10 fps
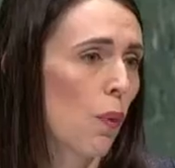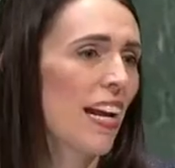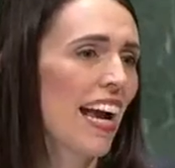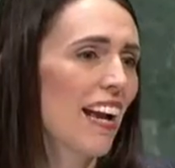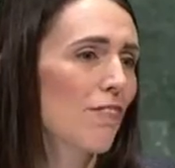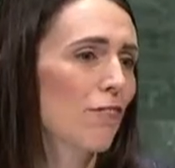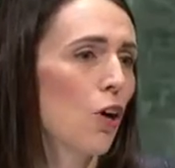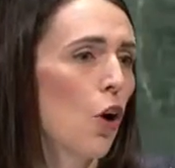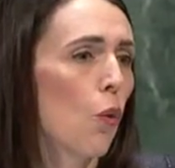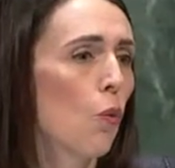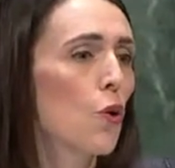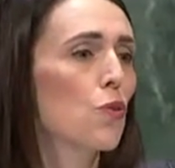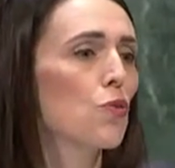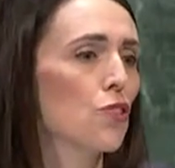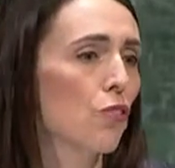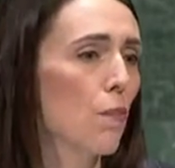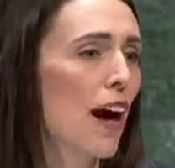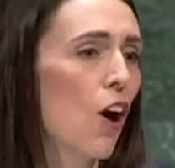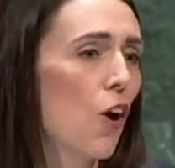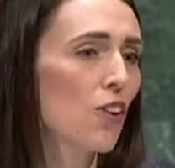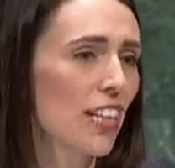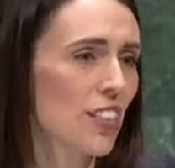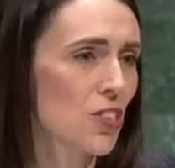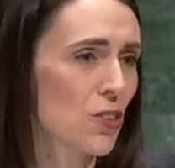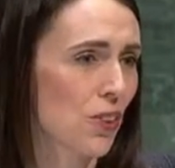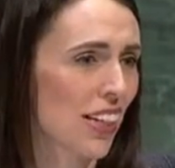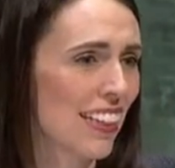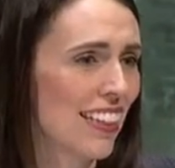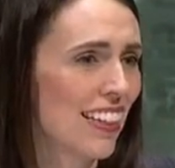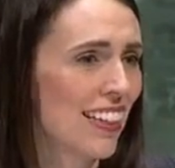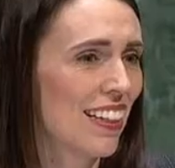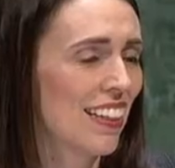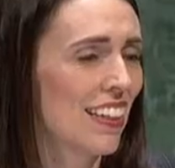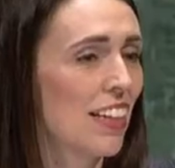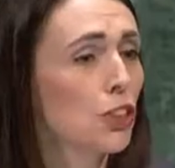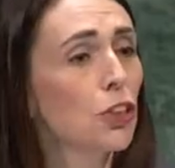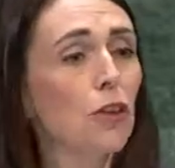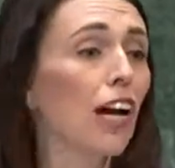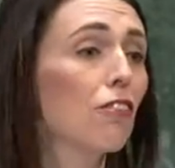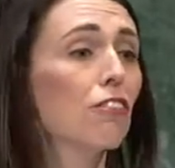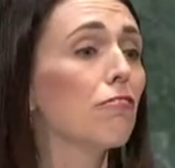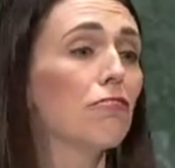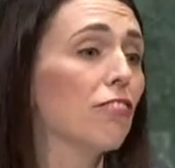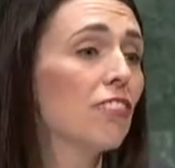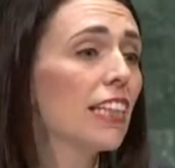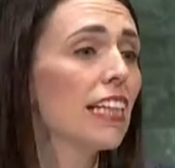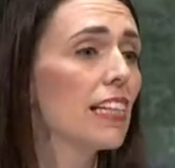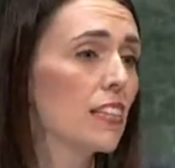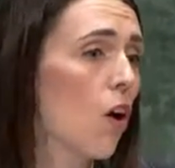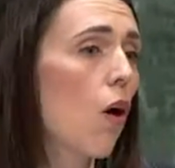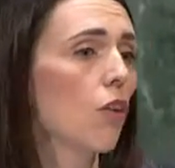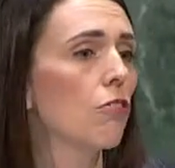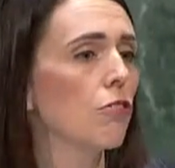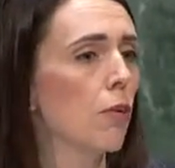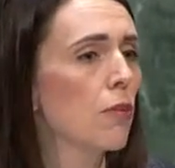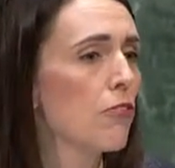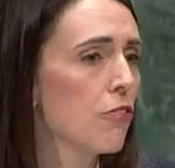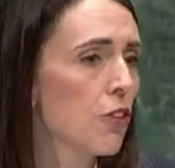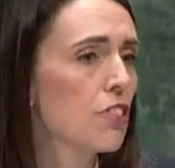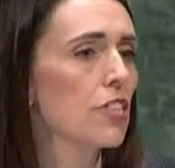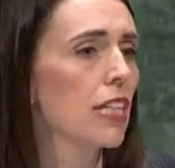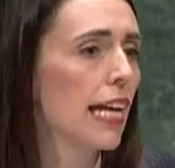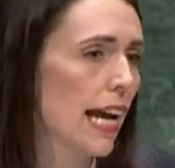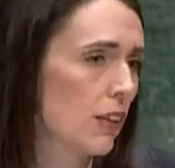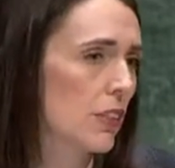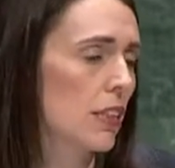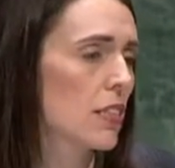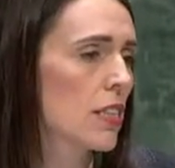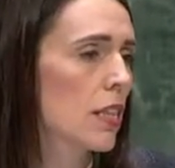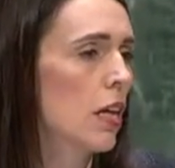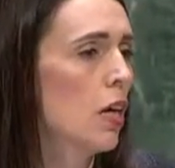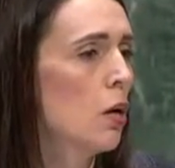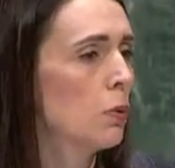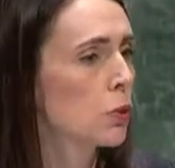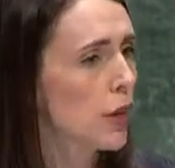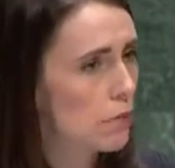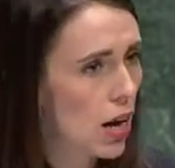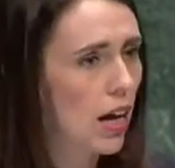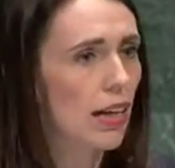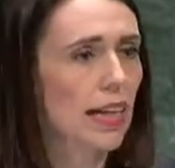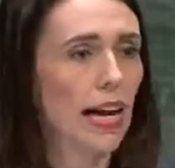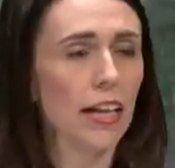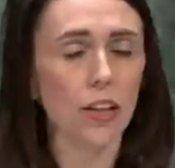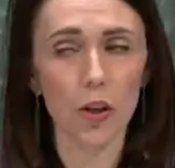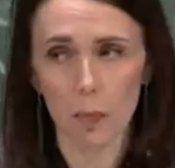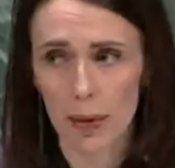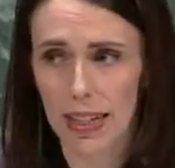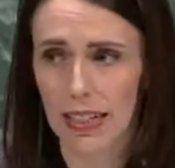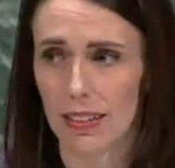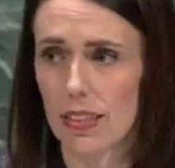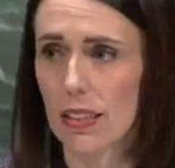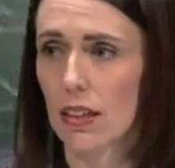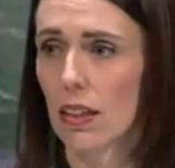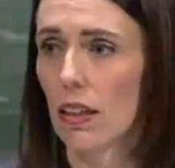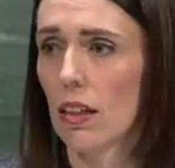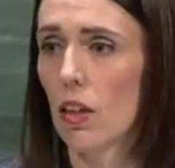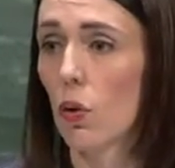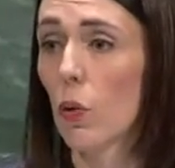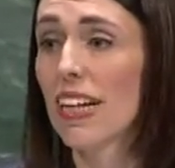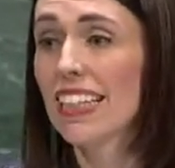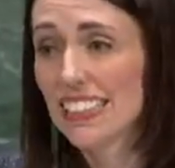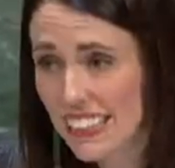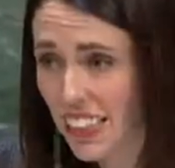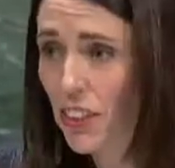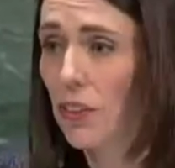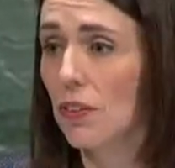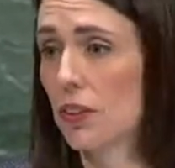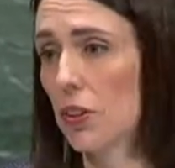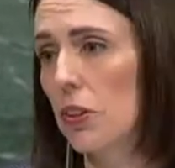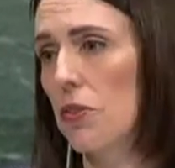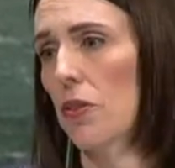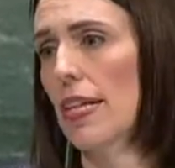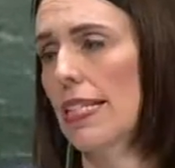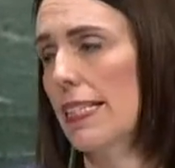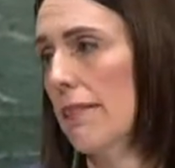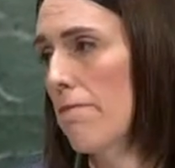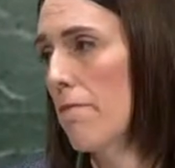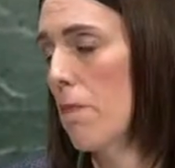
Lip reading: We have wounds from our own history that 250 years on from the first encounters between Māori and Europeans, we continue to address.